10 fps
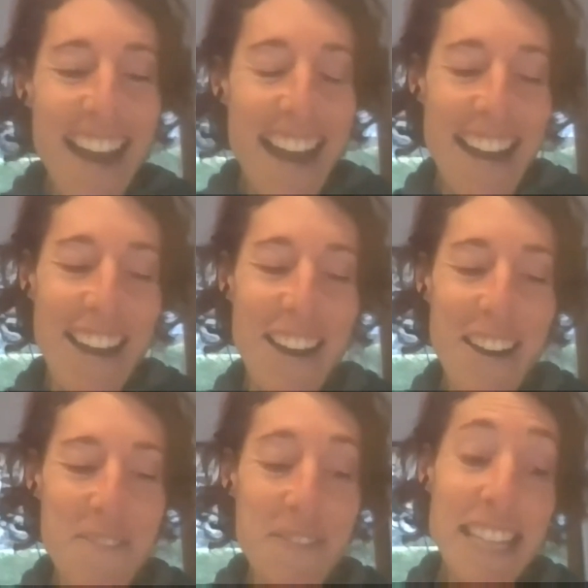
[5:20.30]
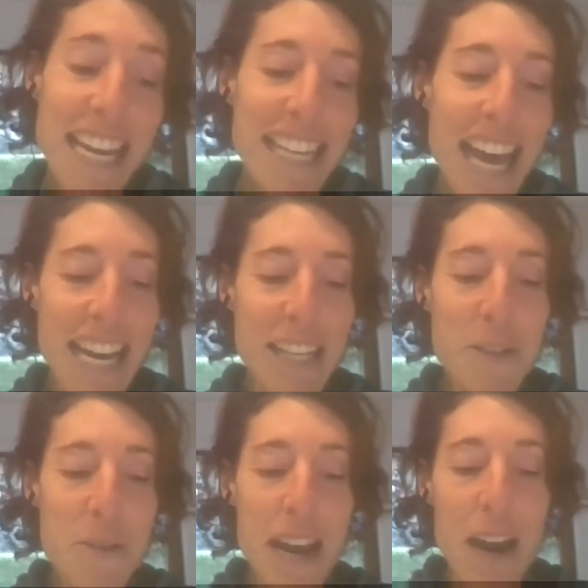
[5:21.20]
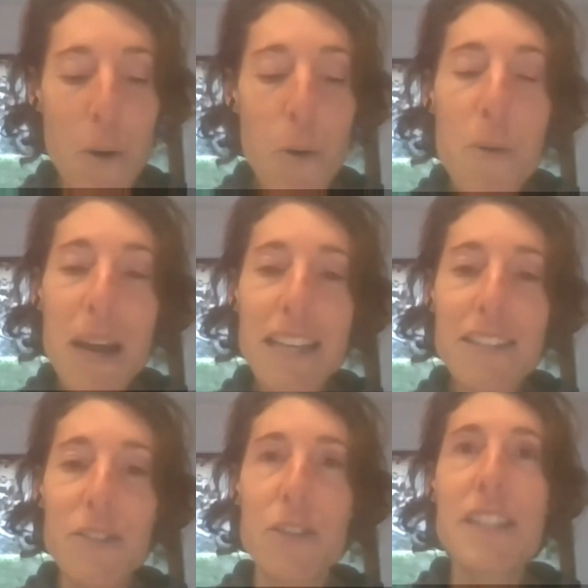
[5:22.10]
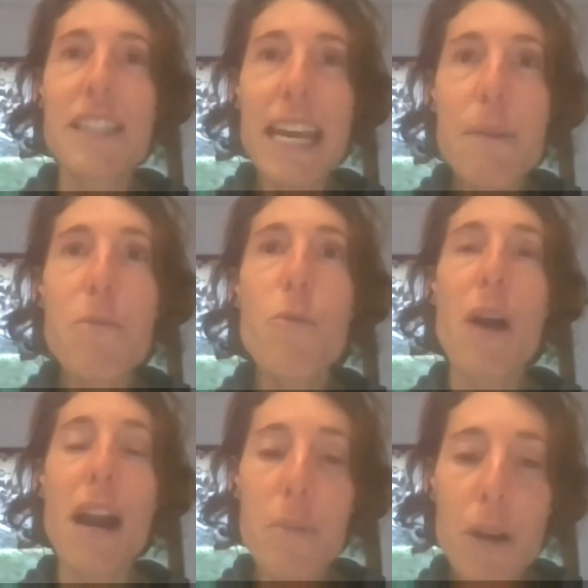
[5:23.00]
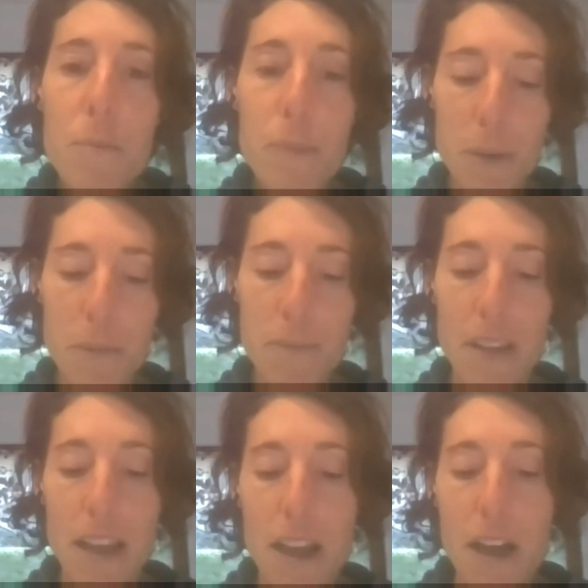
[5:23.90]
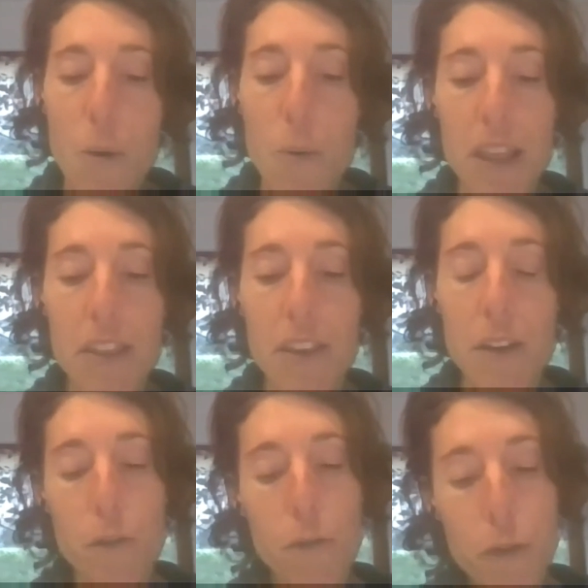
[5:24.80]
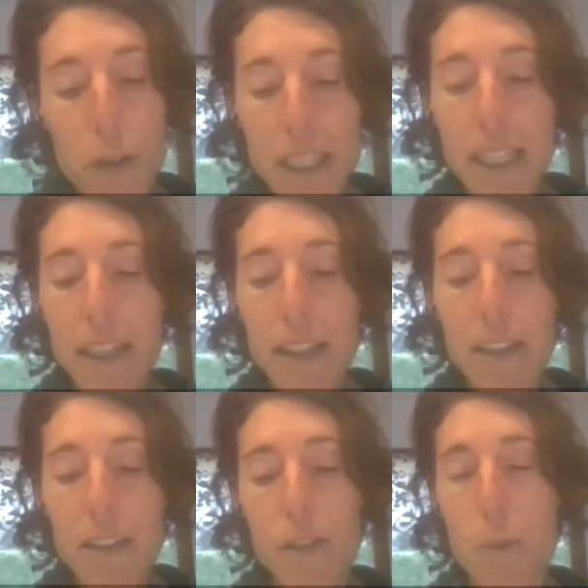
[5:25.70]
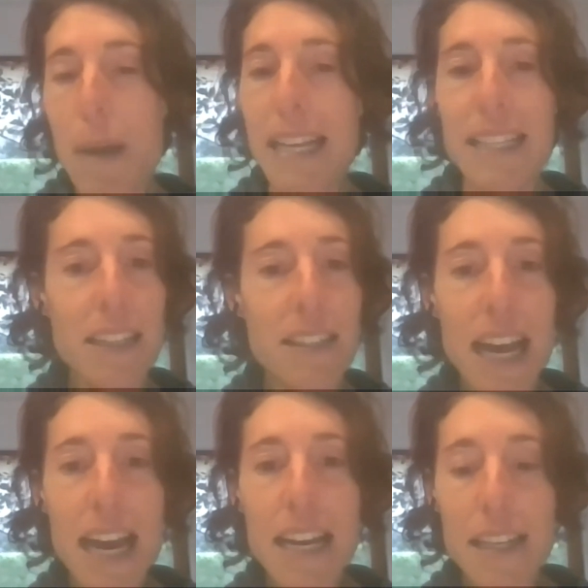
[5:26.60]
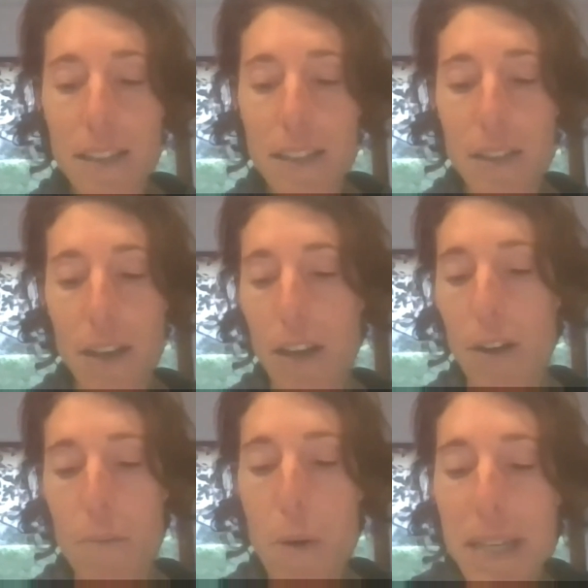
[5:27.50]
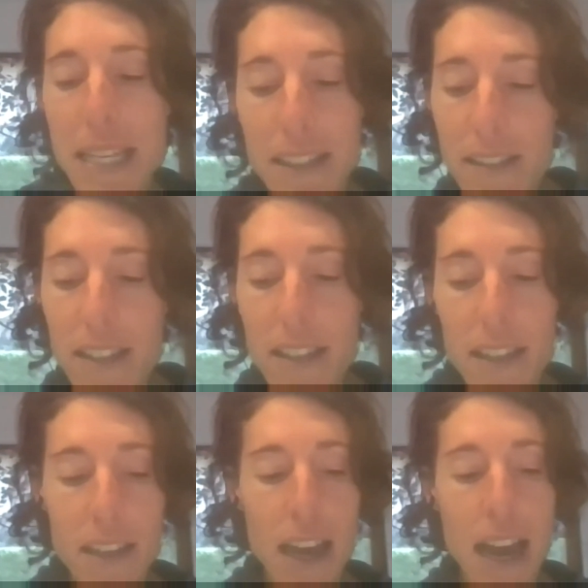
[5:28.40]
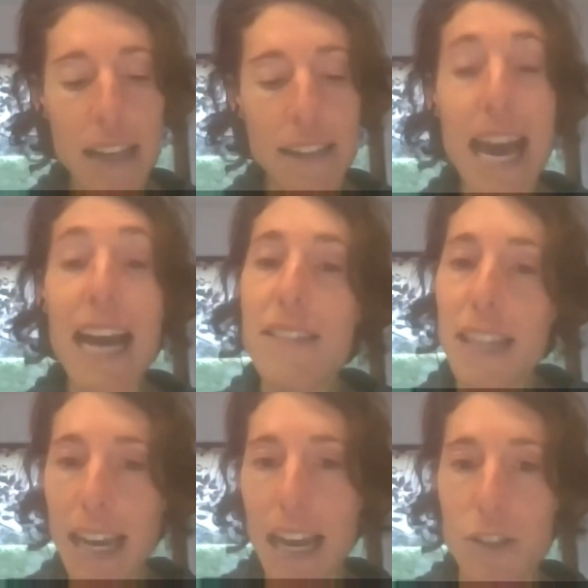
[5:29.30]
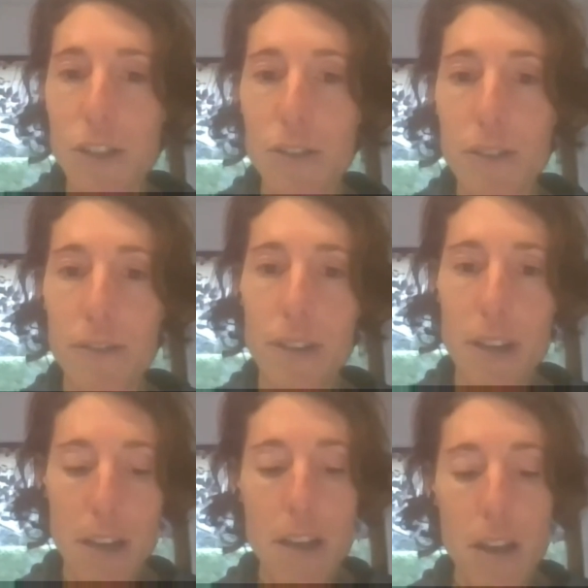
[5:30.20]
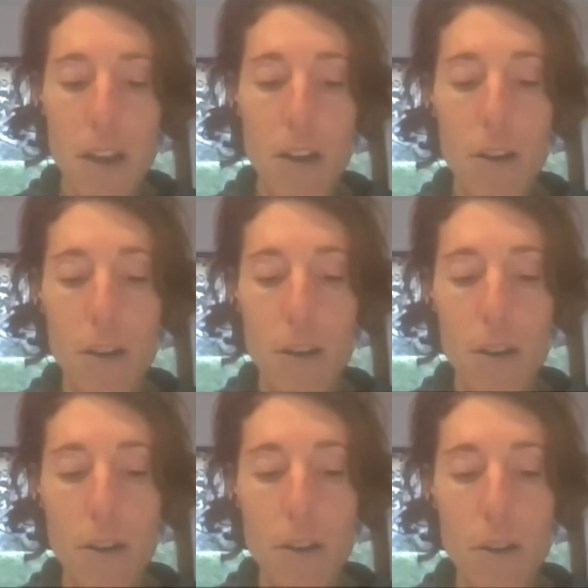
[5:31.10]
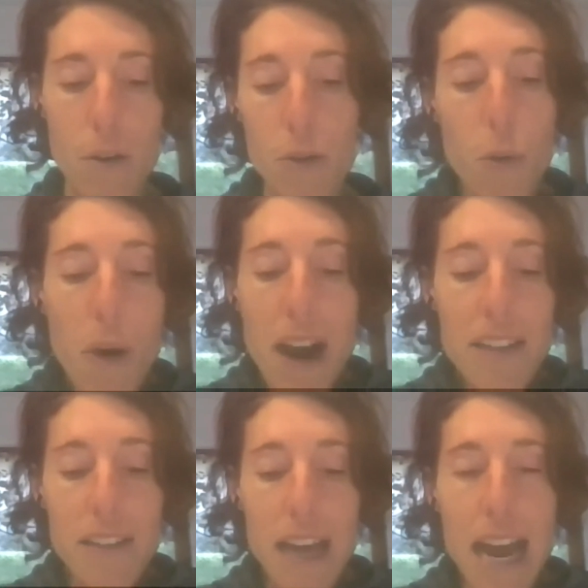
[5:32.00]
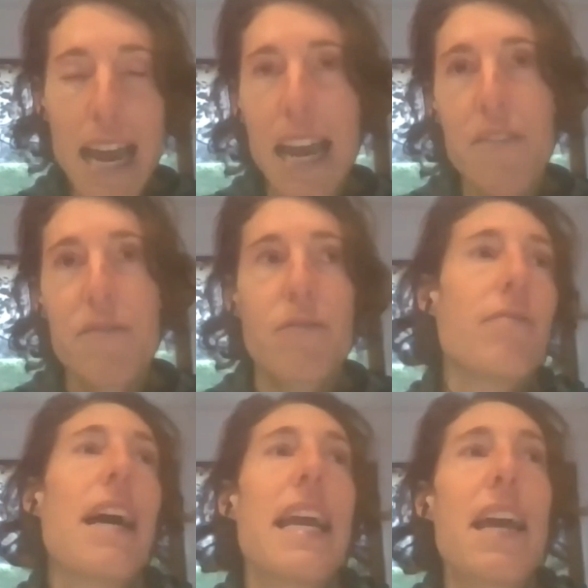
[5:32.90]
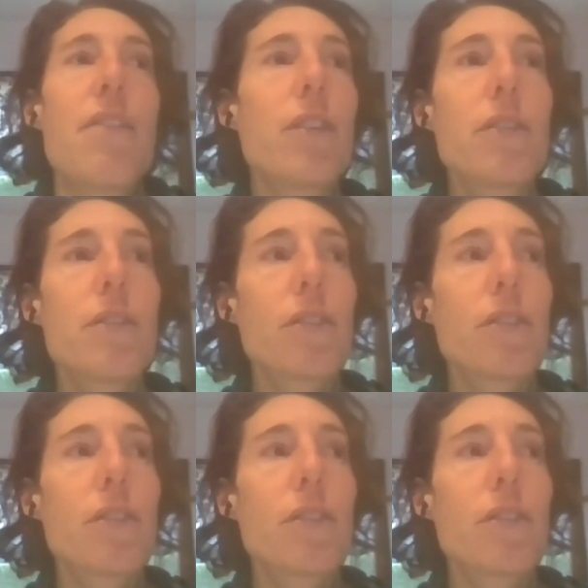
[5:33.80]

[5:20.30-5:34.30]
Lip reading: Then I do always the same warm-up with footing, some exercise, mobility, and acceleration. Otherwise, I haven't